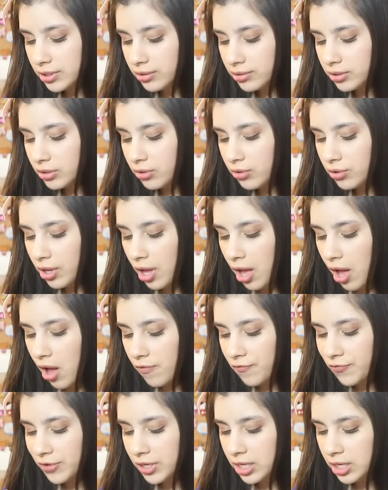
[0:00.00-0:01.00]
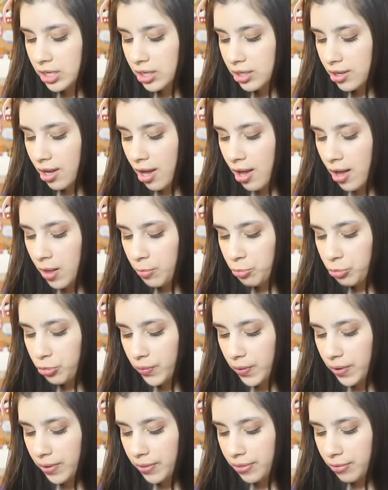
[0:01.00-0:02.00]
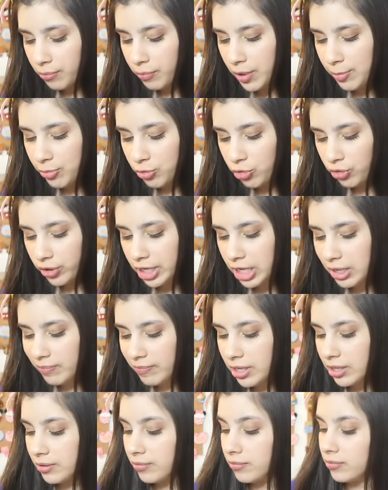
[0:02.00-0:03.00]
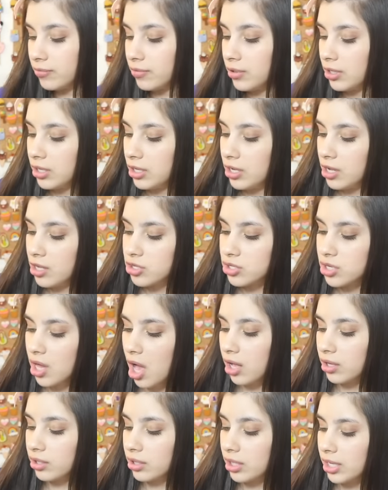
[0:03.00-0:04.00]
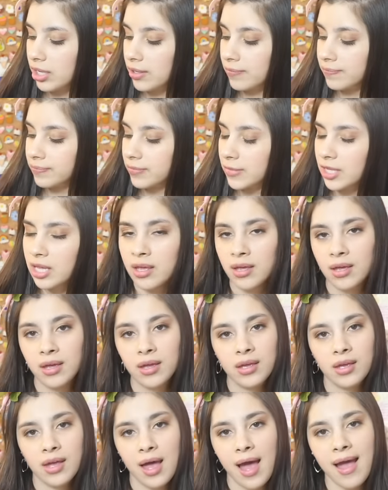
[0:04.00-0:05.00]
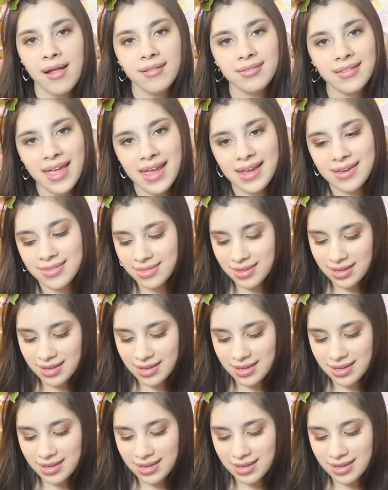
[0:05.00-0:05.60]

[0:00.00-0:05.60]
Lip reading: a little coffee cup with whipped cream and chocolate. I like